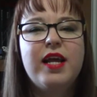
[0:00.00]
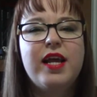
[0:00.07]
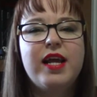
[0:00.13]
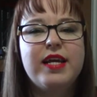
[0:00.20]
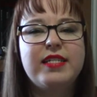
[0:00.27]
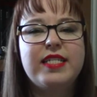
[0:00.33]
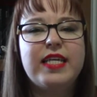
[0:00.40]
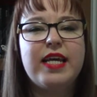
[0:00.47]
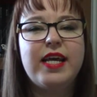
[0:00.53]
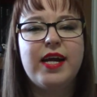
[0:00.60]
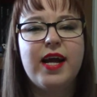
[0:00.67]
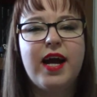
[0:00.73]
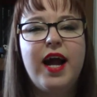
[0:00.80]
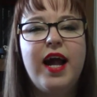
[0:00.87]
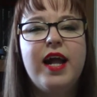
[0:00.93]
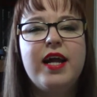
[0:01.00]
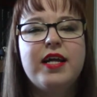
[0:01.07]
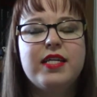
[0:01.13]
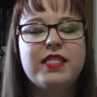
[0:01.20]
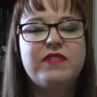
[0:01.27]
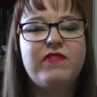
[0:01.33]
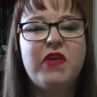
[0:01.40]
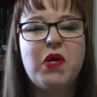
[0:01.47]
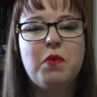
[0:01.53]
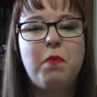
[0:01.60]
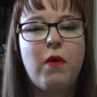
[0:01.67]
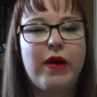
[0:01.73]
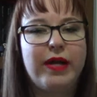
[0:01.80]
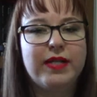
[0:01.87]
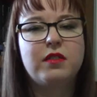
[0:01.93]
to hear his
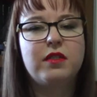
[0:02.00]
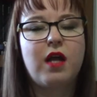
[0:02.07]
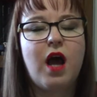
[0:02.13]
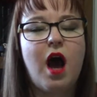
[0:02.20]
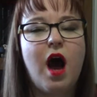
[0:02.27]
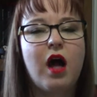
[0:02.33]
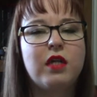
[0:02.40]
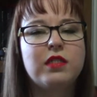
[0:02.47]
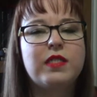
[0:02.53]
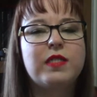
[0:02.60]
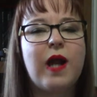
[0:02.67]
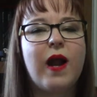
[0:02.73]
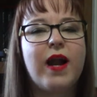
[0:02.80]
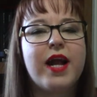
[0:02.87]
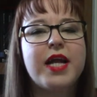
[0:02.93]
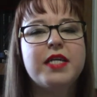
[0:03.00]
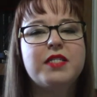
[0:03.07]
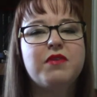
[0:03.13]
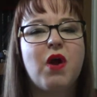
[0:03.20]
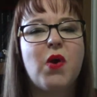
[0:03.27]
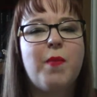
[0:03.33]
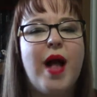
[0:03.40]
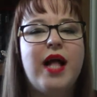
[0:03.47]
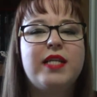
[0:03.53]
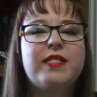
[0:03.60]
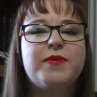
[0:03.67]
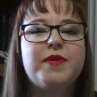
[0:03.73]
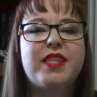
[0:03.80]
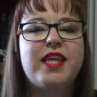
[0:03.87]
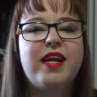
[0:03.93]
viewpoints on starting his romance
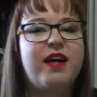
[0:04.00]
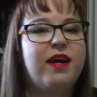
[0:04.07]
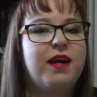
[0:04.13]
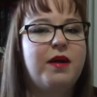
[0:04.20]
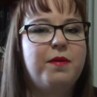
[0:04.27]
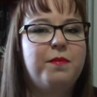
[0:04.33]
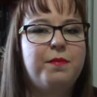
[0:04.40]
with Kira.